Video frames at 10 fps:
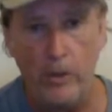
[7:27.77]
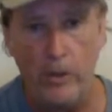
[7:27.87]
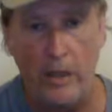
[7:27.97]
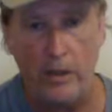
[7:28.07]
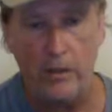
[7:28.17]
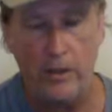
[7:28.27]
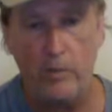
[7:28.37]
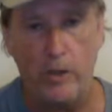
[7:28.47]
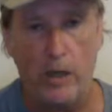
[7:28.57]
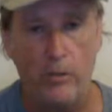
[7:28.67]
you in that
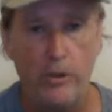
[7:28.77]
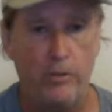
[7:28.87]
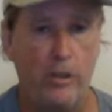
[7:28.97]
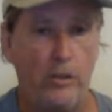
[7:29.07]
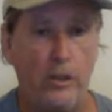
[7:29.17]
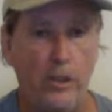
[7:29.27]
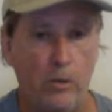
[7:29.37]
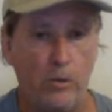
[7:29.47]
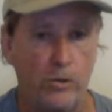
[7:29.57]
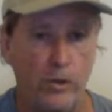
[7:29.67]
subgenre just because the
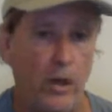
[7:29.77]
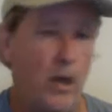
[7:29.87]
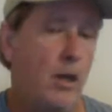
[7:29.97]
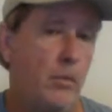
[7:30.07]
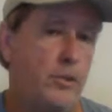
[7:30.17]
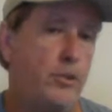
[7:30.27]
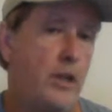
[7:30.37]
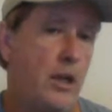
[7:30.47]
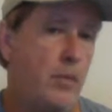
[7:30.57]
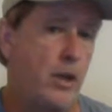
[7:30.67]
keywords are there, but you
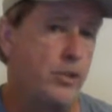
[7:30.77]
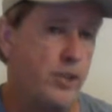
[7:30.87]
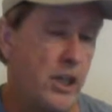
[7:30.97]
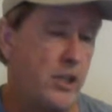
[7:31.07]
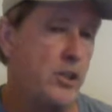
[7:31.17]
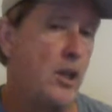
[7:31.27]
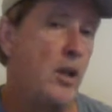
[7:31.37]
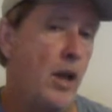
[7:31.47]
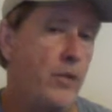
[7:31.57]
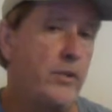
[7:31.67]
stand a better chance
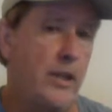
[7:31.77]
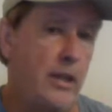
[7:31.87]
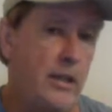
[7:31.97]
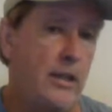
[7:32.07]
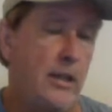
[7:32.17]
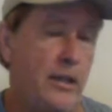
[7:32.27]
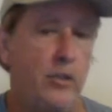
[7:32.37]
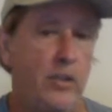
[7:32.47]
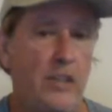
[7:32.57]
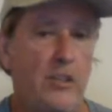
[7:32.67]
of getting
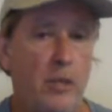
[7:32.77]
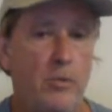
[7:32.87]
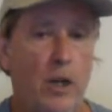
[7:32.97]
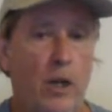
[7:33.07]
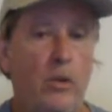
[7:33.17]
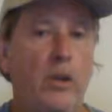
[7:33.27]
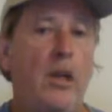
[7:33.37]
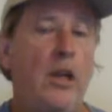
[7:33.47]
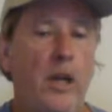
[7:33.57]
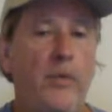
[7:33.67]
into that
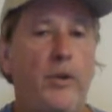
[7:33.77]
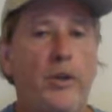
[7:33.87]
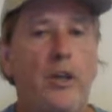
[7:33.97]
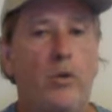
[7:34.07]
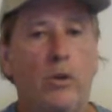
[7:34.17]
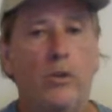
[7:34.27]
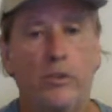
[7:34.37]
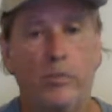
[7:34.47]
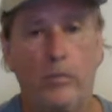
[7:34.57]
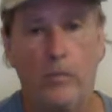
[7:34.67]
subgenre if your
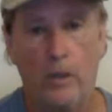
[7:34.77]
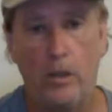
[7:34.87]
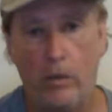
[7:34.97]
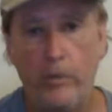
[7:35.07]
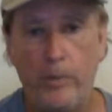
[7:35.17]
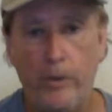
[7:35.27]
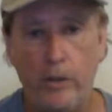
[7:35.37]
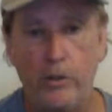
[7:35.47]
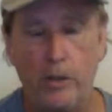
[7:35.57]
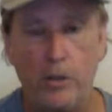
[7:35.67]
keywords, if you
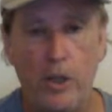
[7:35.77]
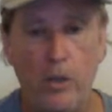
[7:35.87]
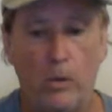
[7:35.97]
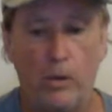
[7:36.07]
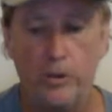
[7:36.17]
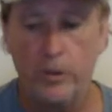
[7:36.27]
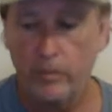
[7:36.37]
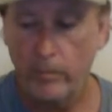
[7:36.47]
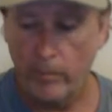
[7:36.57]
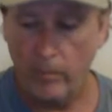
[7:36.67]
use those keywords.